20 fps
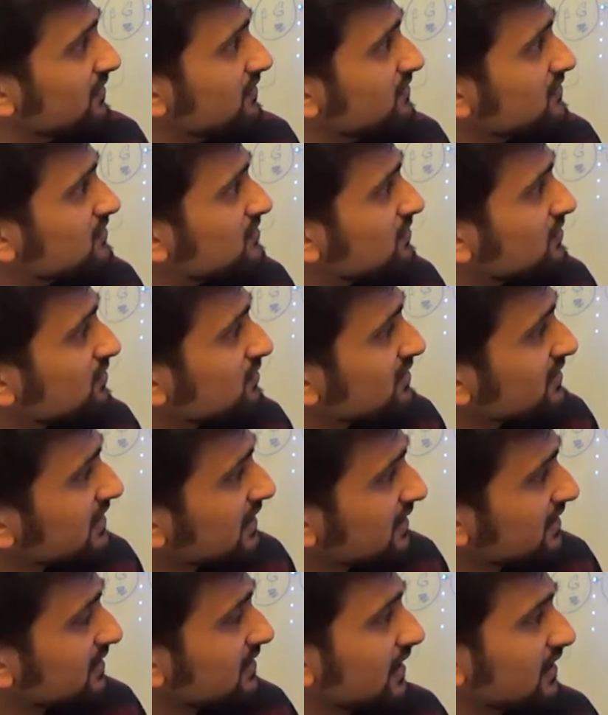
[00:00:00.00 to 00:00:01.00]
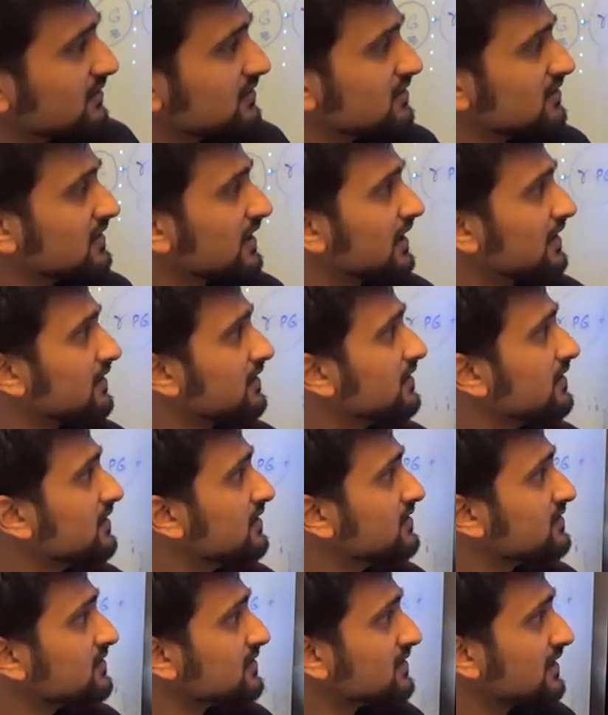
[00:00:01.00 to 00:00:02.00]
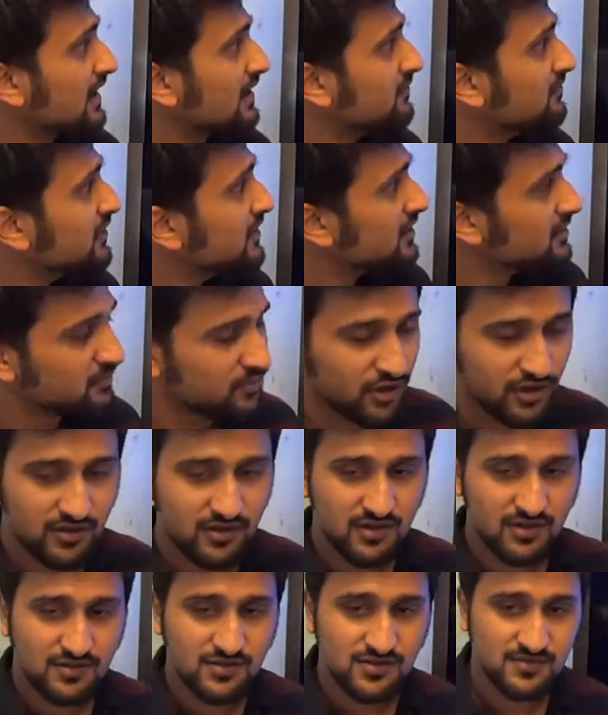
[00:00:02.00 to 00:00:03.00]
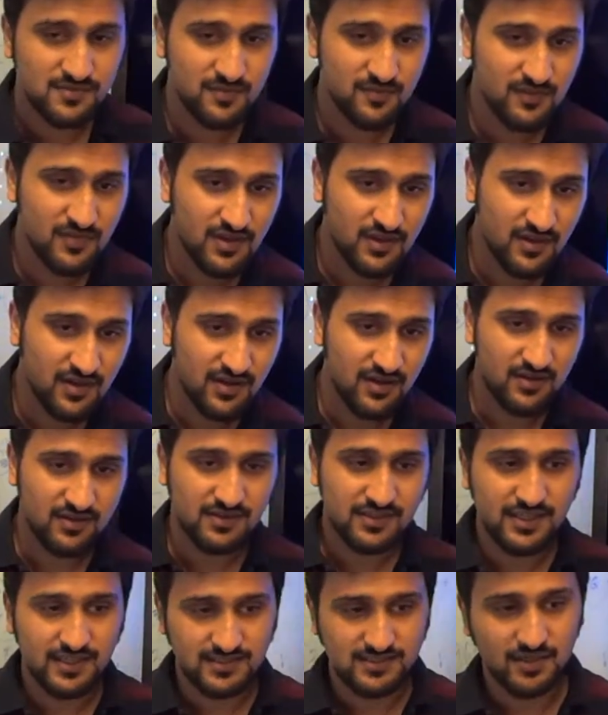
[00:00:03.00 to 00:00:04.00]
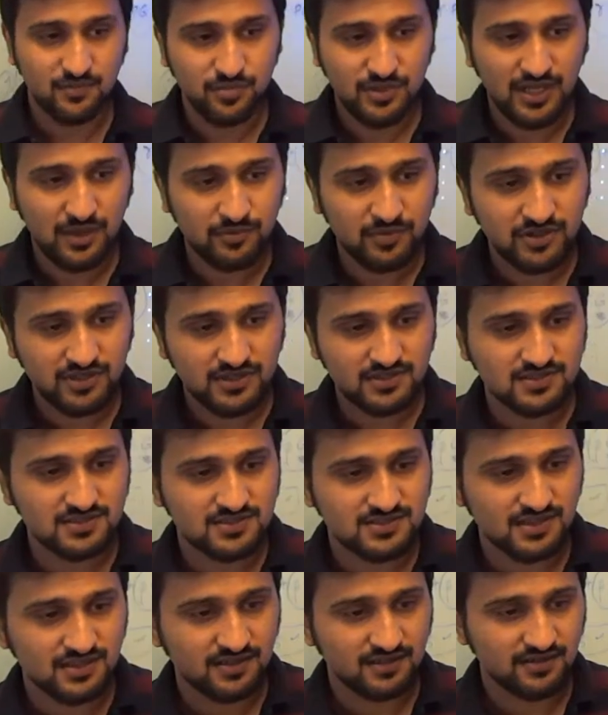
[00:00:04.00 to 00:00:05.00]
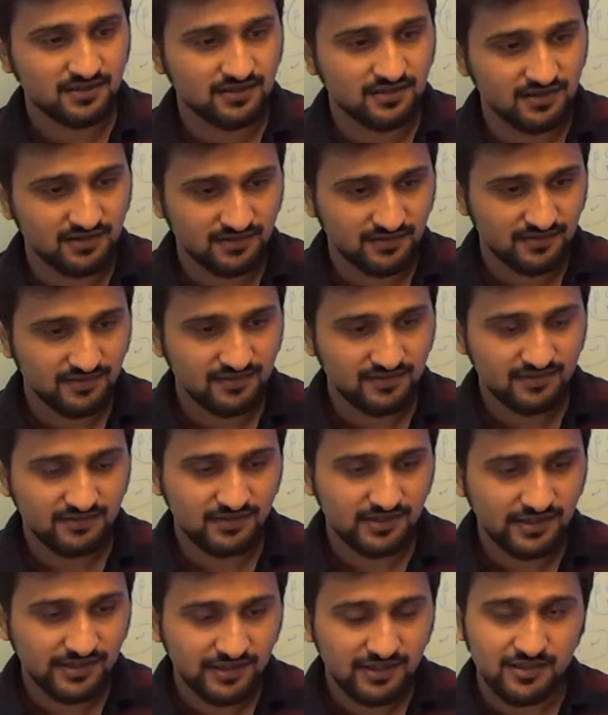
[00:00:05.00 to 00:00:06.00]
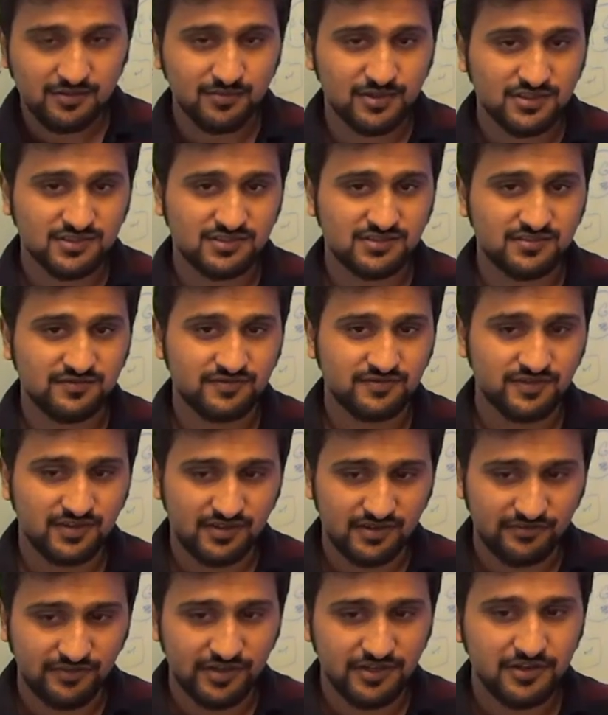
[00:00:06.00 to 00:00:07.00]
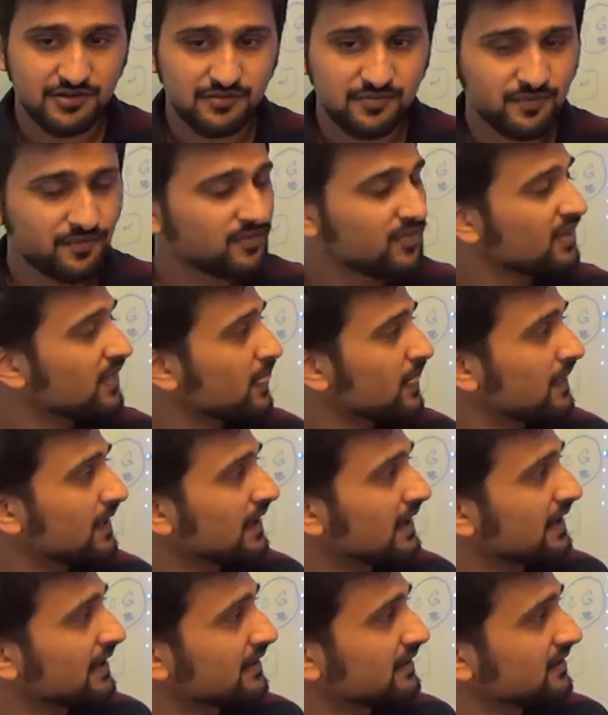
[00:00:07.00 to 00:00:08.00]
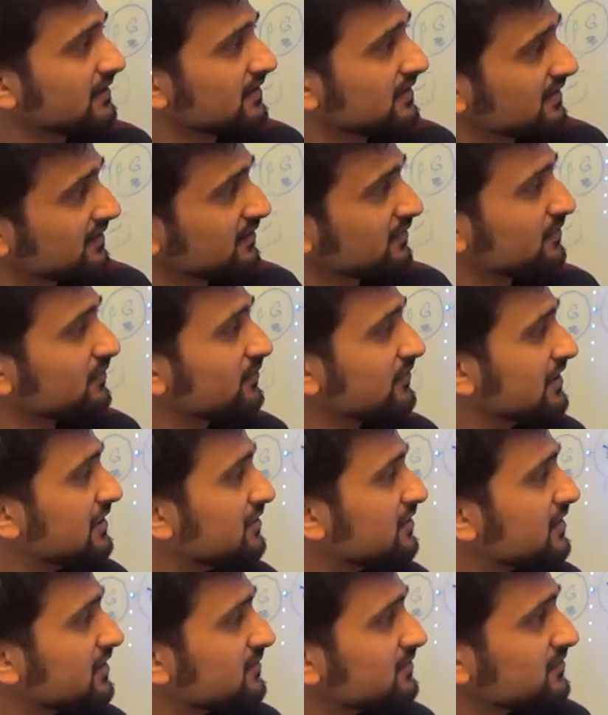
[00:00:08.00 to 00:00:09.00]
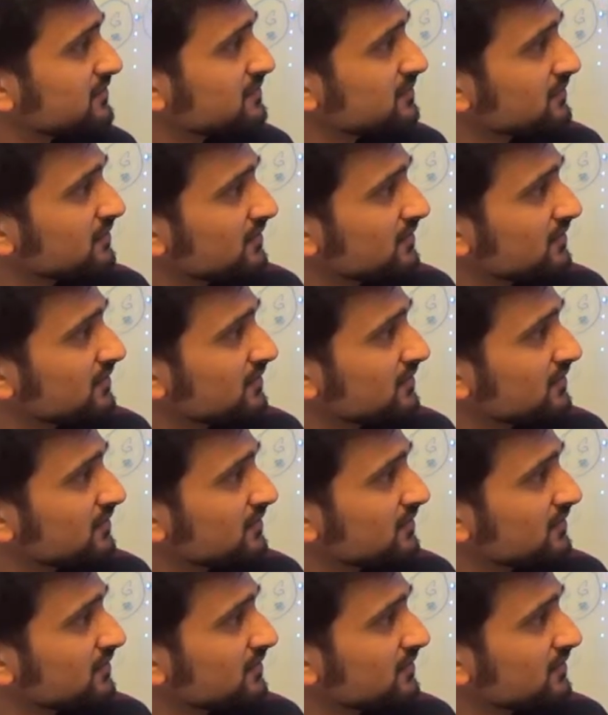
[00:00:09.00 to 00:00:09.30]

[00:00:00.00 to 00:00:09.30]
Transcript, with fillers: So yeah, the other category is time-varying point clouds. Uh, the example applications are uh, 3D immersive uh, video and uh, video games.